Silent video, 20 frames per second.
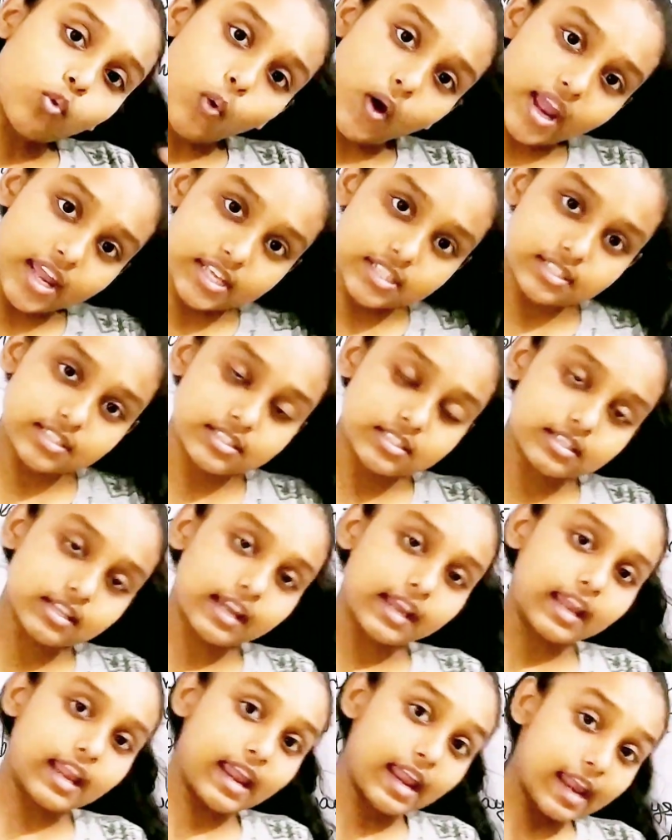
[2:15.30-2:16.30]
ways
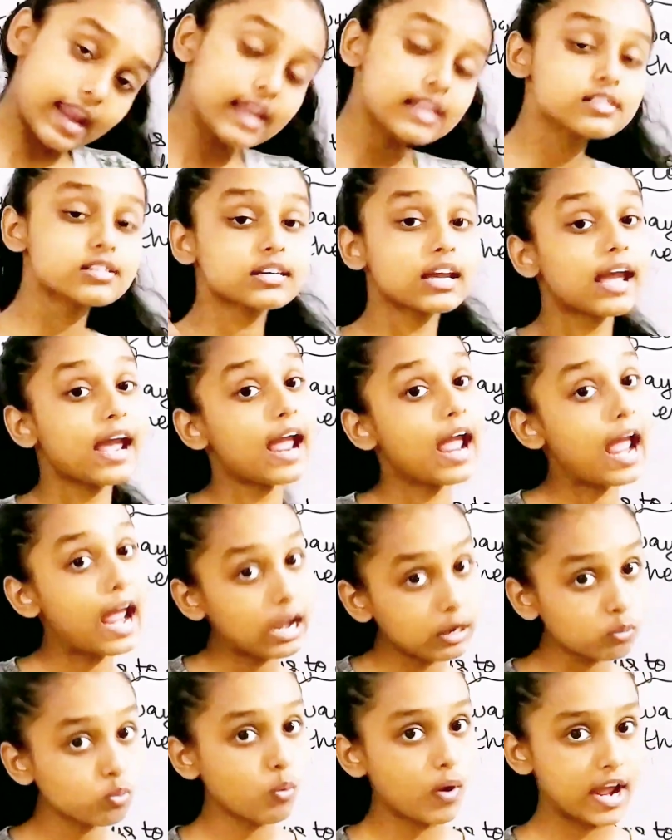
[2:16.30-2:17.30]
and
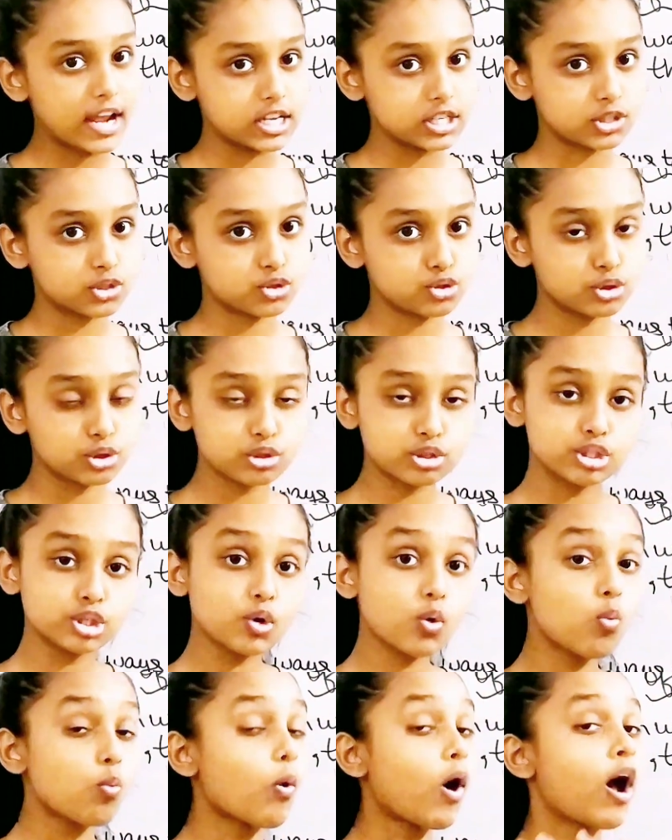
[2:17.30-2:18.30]
n ways to
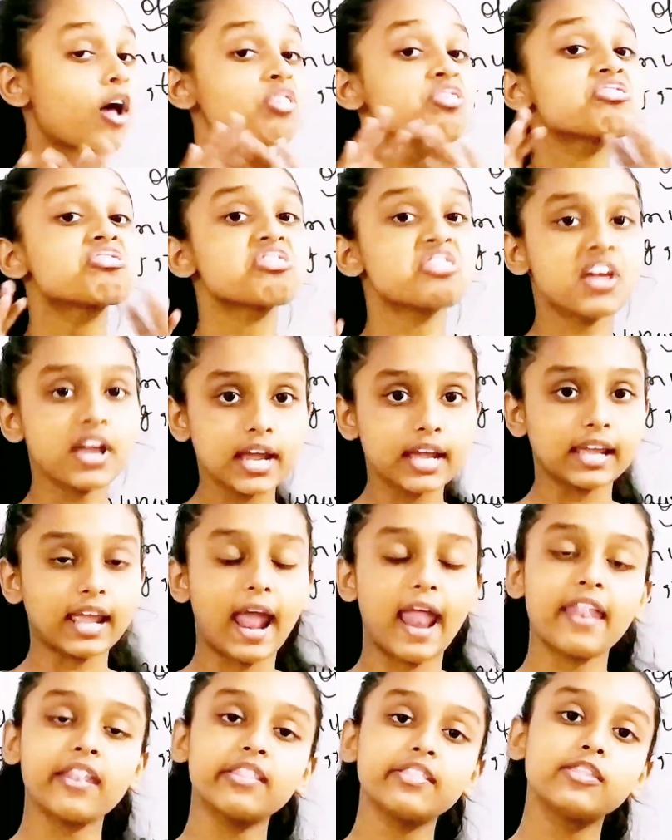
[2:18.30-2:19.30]
do one thing,
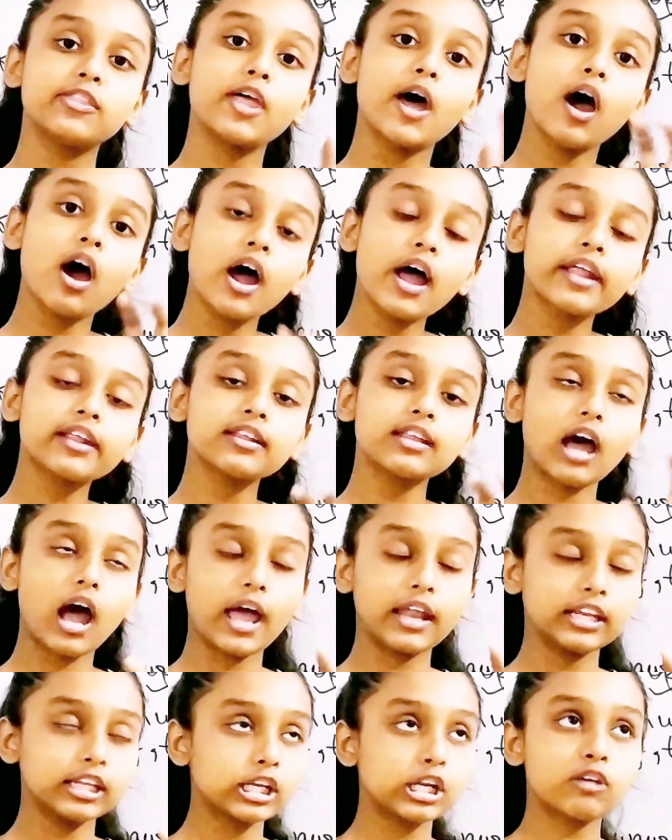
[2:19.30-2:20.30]
and
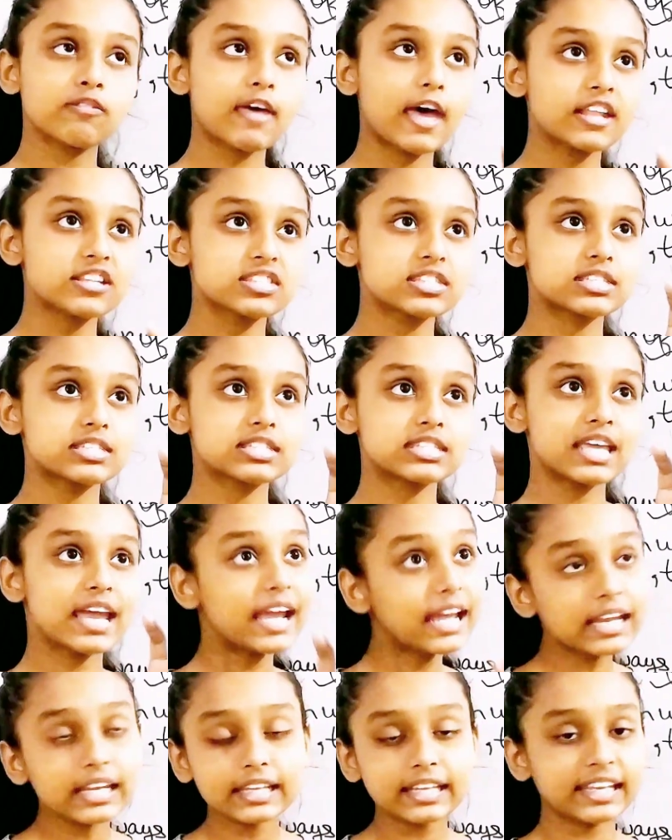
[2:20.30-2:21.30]
that
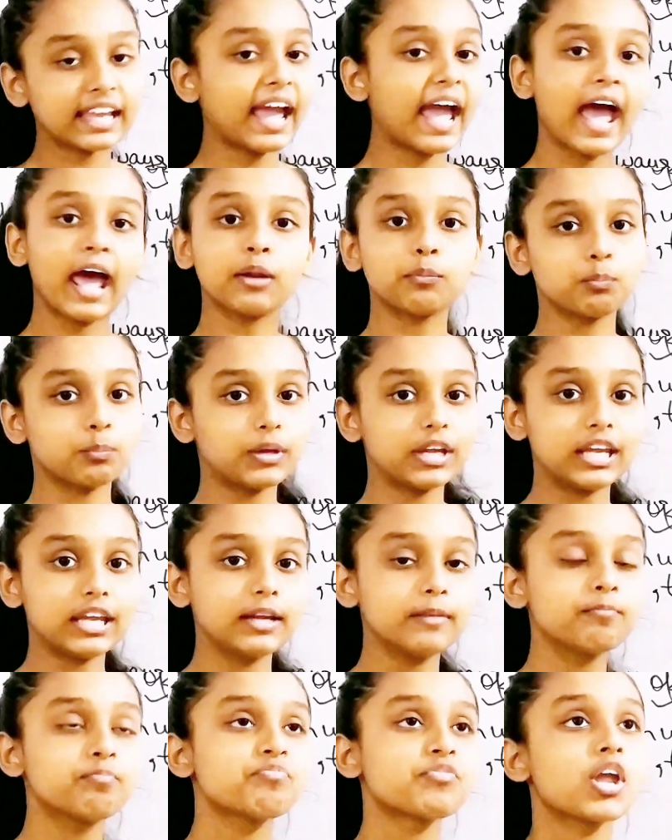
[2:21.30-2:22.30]
thing can
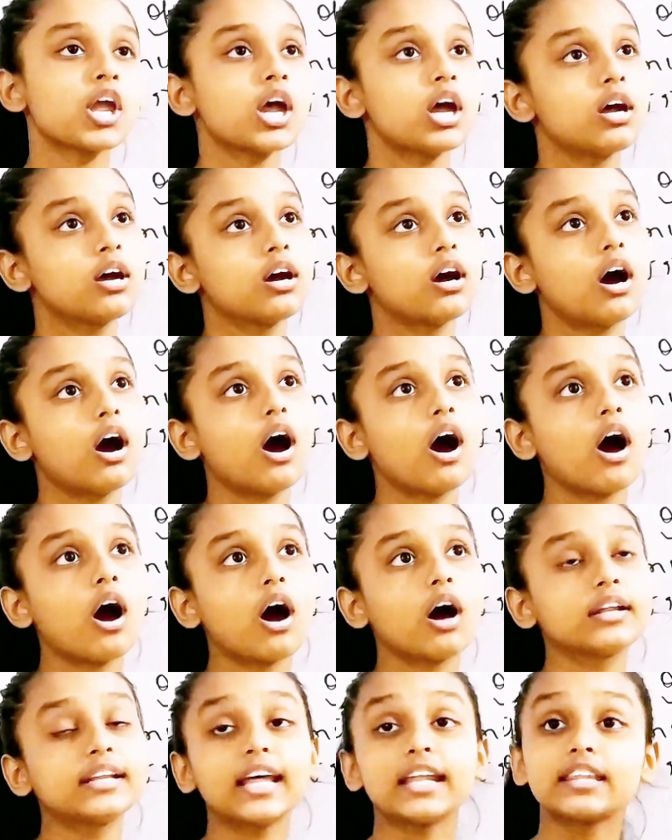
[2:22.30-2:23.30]
be
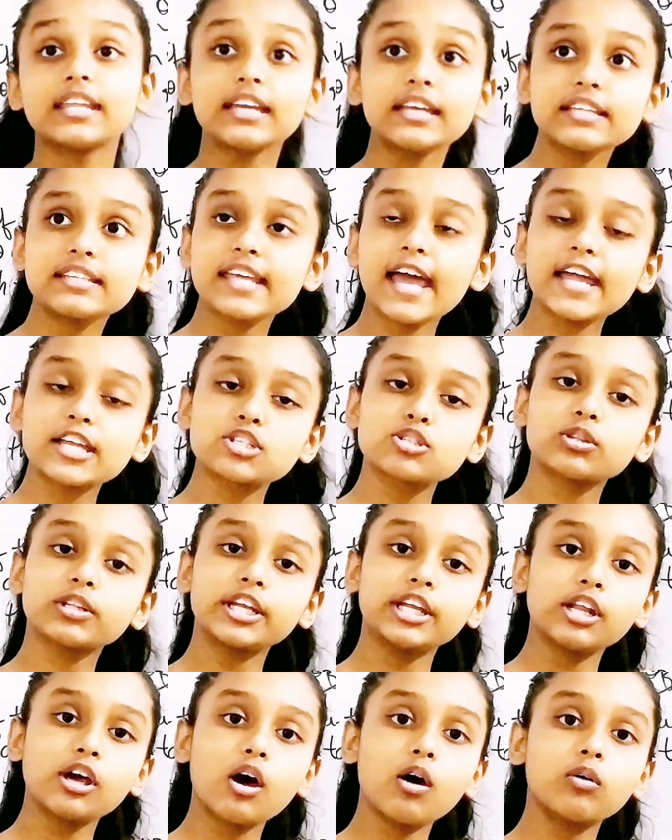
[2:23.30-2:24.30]
that thing is
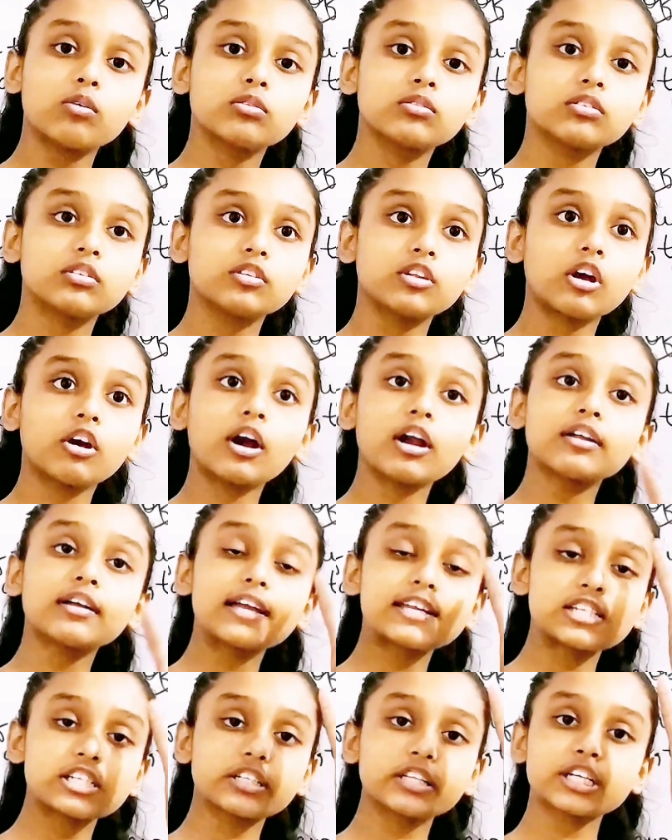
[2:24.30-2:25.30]
actually, there are
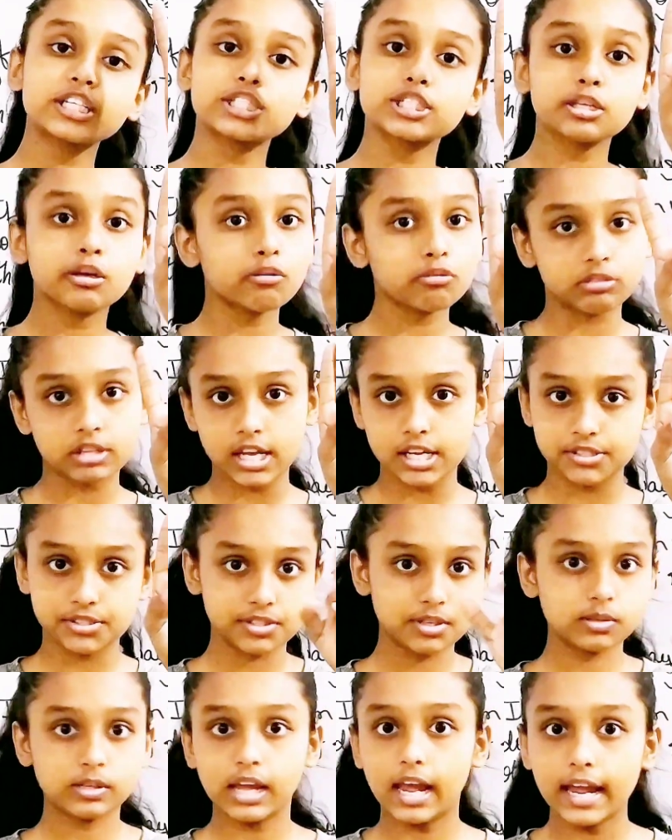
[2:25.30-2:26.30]
actually two things,
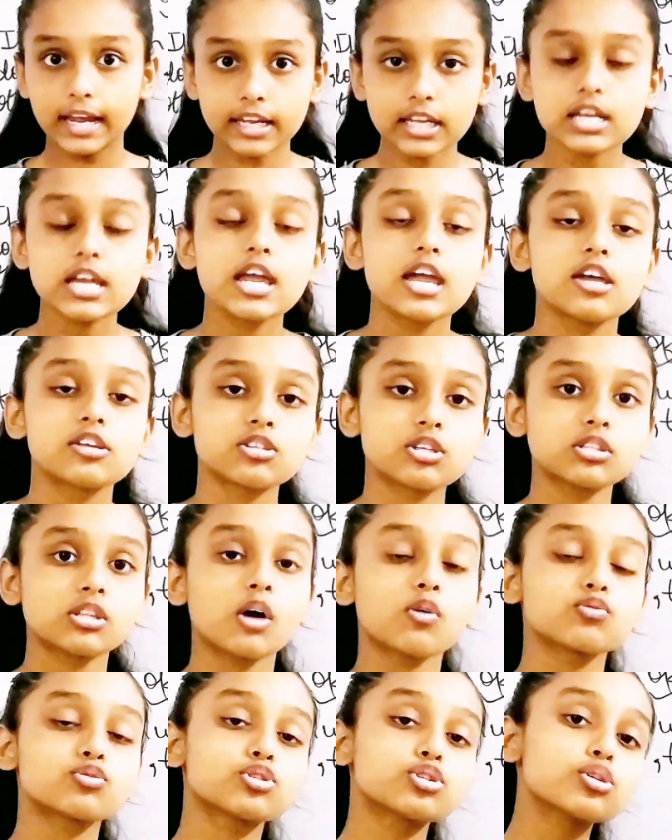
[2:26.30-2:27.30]
okay? So
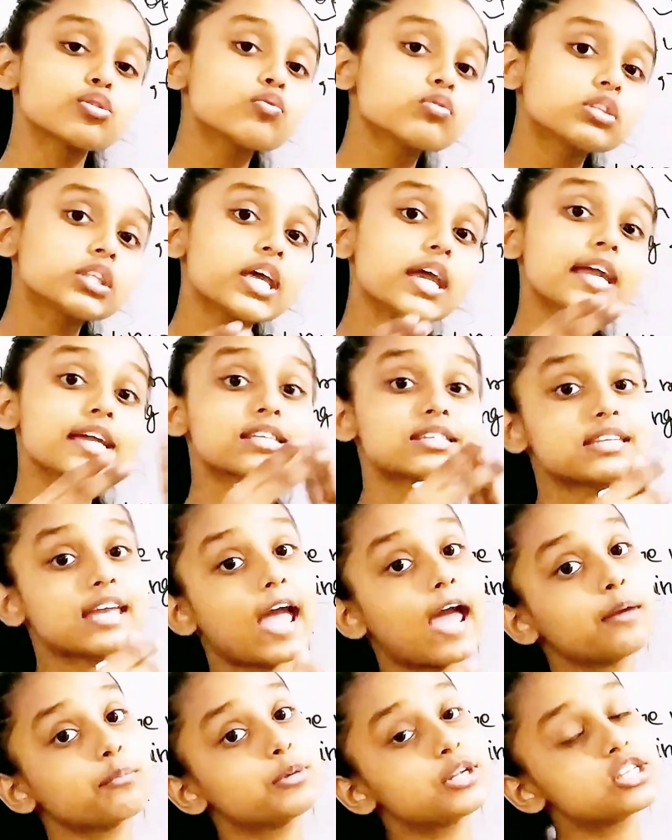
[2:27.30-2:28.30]
those two things
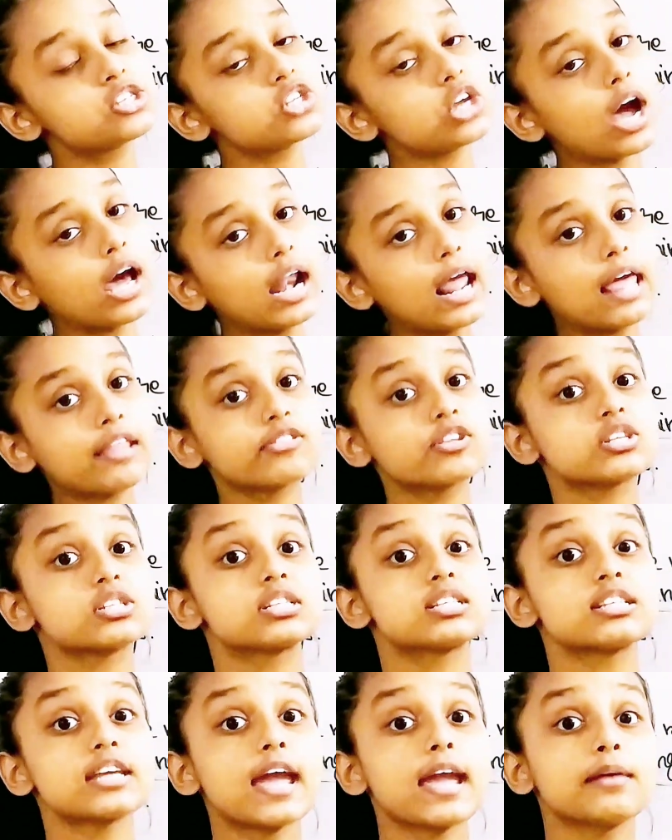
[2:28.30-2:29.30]
can be done at the
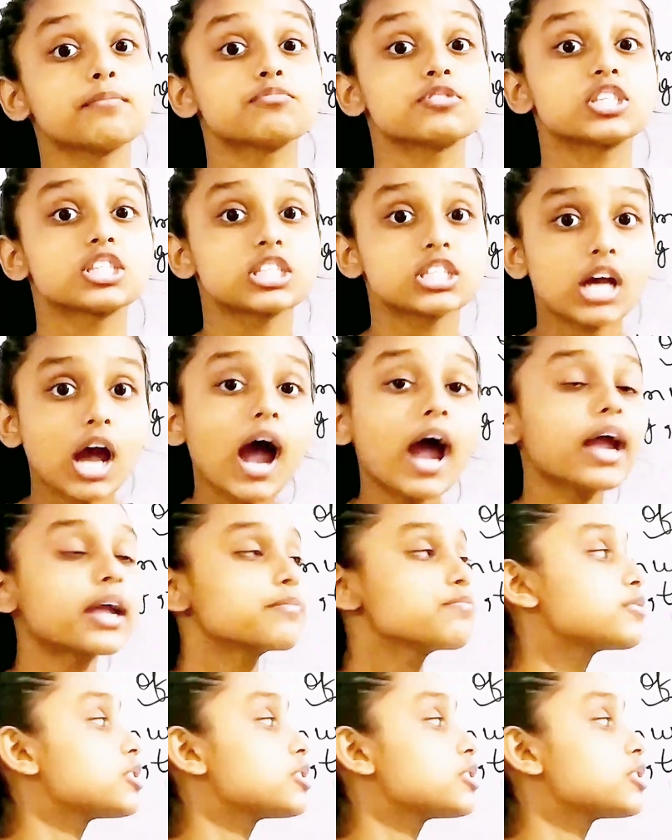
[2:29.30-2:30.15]
same time.